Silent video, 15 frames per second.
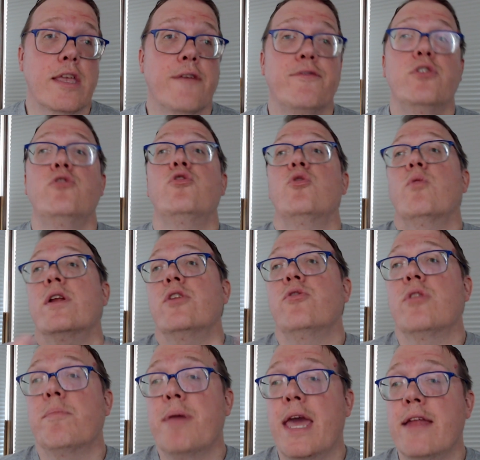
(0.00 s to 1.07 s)
If you do want to do
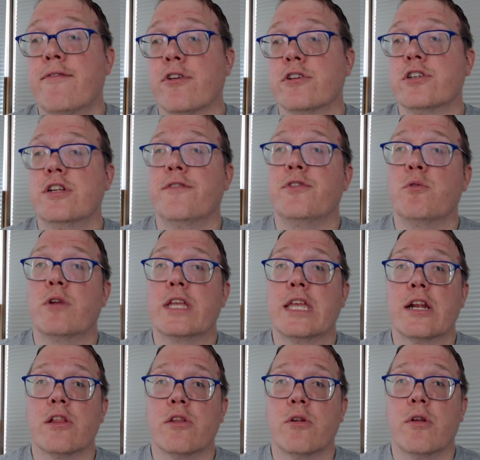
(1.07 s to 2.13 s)
the paid version, if you want to
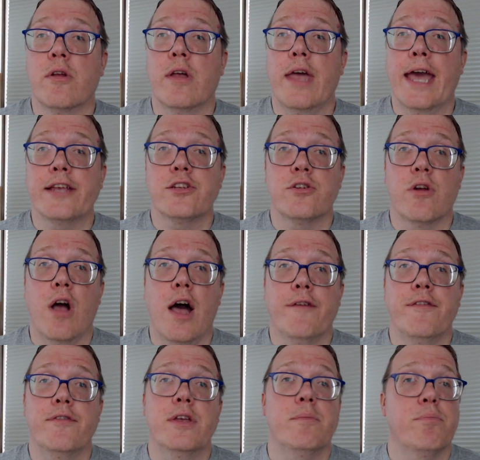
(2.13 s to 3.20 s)
get a little extra off
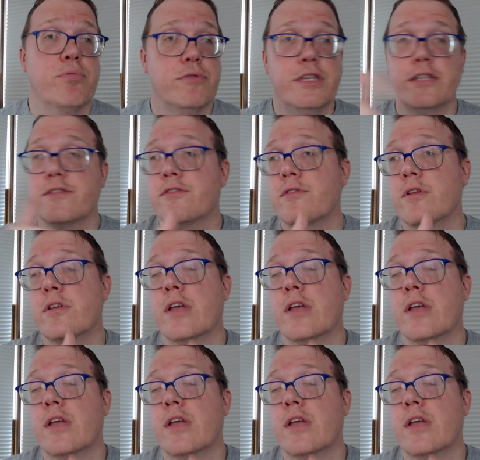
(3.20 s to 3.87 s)
of it, please,